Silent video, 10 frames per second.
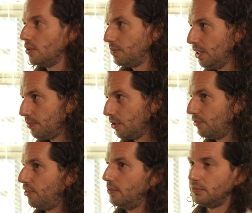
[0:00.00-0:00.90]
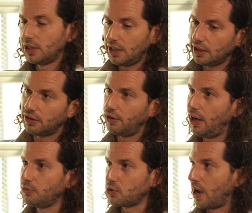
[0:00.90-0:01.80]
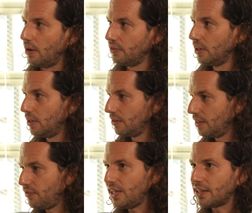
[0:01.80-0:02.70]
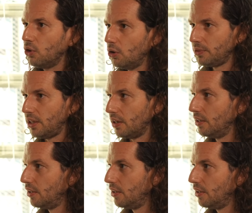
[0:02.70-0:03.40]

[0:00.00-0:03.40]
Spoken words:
the people from Click or Amtrav, they feel at home here.